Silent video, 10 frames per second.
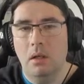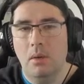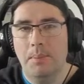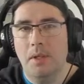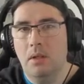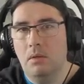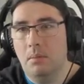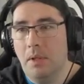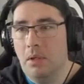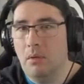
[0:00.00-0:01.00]
update on the
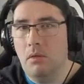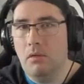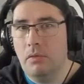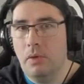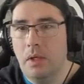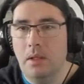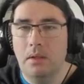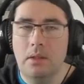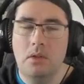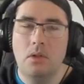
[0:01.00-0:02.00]
Beowulf and
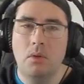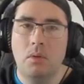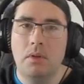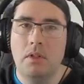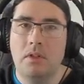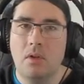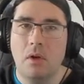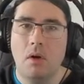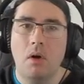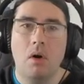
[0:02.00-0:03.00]
let you know where things
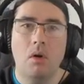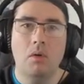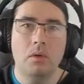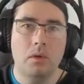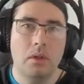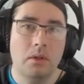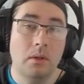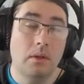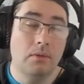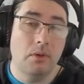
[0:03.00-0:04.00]
are on the
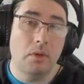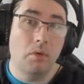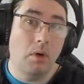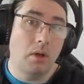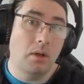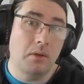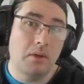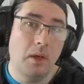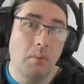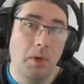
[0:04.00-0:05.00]
deliveries for our last
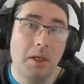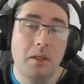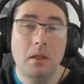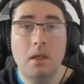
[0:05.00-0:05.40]
campaign